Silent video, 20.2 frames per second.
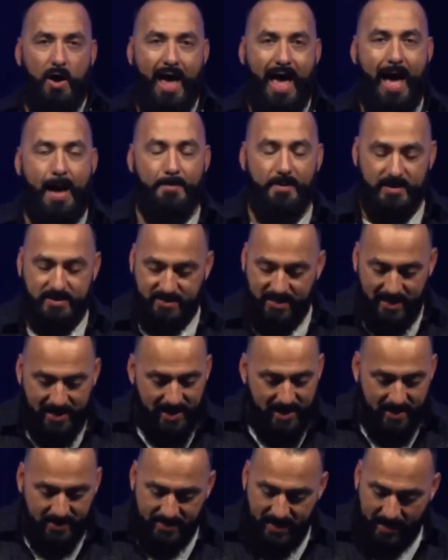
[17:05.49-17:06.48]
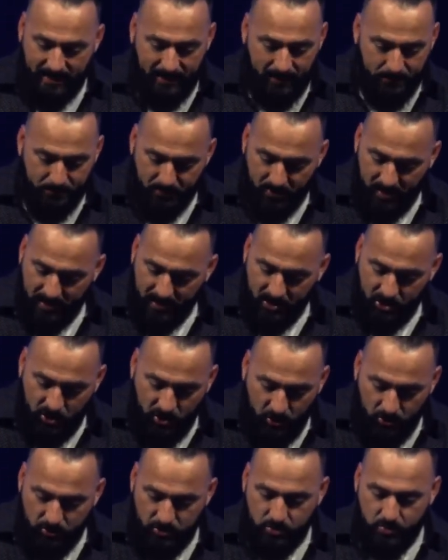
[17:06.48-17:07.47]
habits that can bring
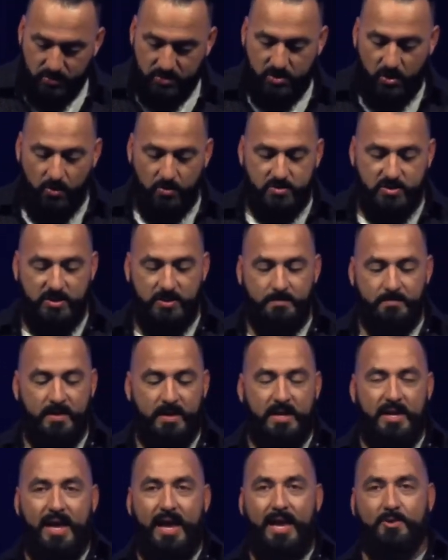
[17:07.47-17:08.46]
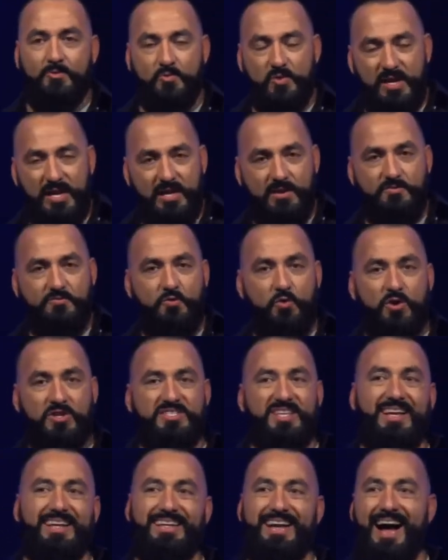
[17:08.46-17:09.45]
huge results and
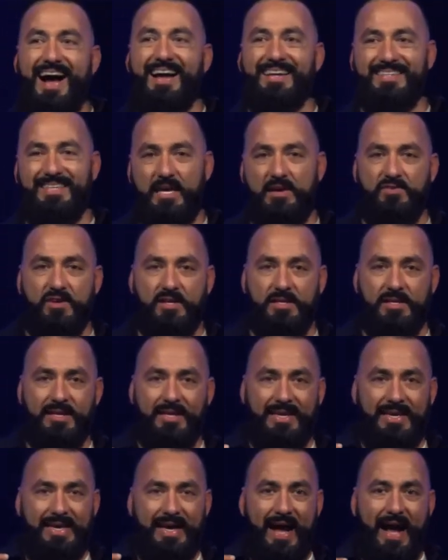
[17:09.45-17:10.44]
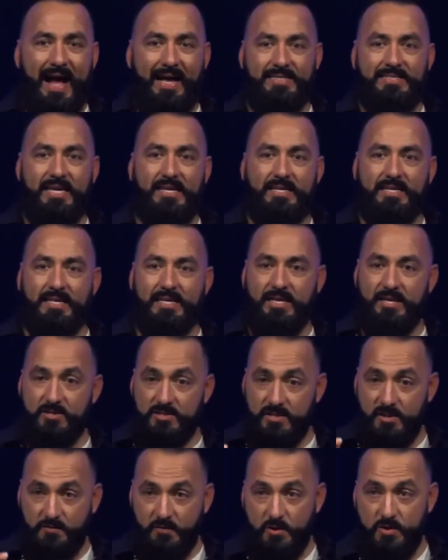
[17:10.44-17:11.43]
reinforce a God given identity.
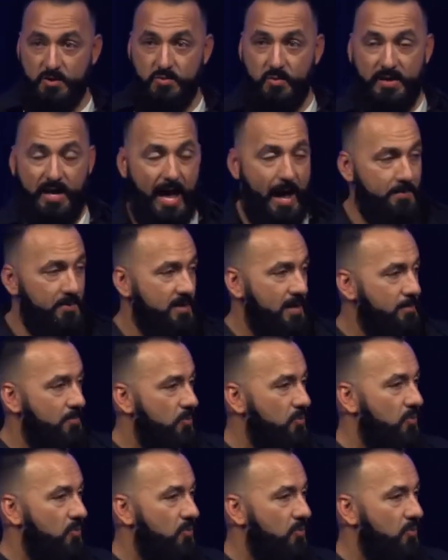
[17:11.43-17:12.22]
Here's the first one habit number